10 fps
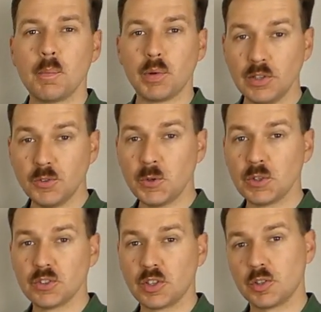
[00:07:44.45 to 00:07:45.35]
please do
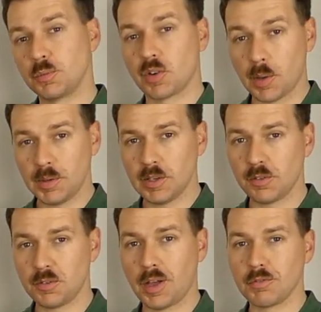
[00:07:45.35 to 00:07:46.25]
consider subscribing
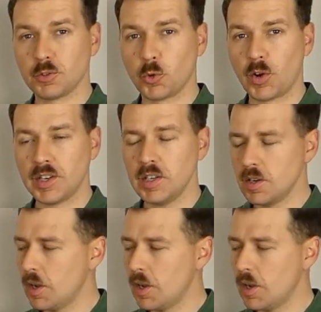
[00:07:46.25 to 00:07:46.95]
if you haven't already.